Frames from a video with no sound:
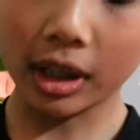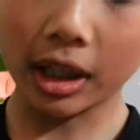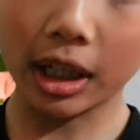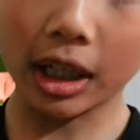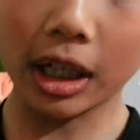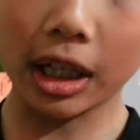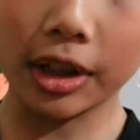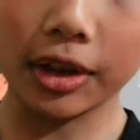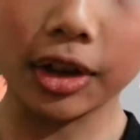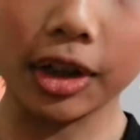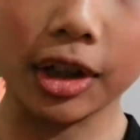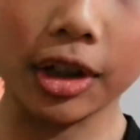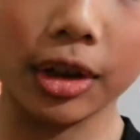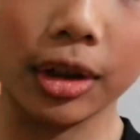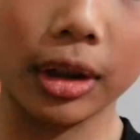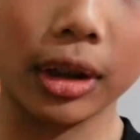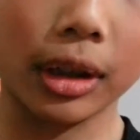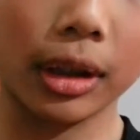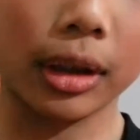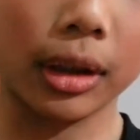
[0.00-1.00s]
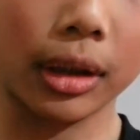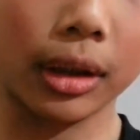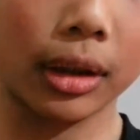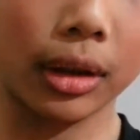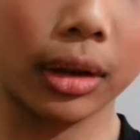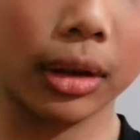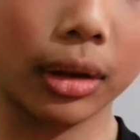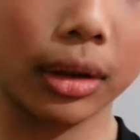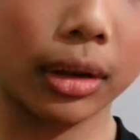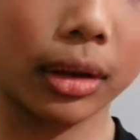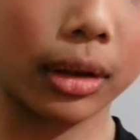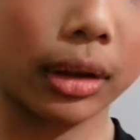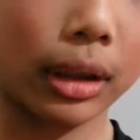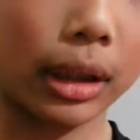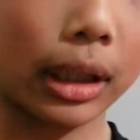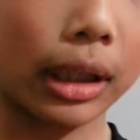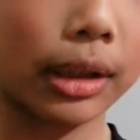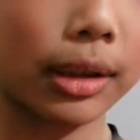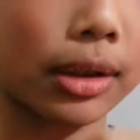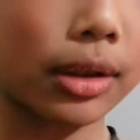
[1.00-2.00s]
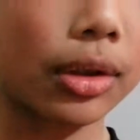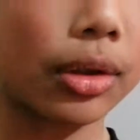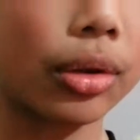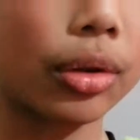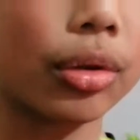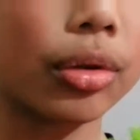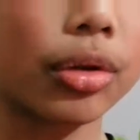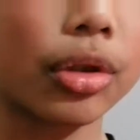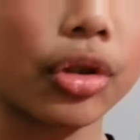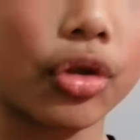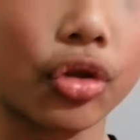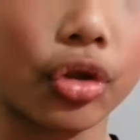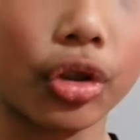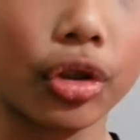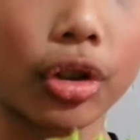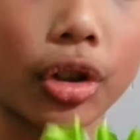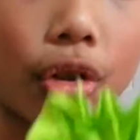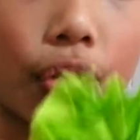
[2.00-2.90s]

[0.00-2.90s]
And it's cool to draw on the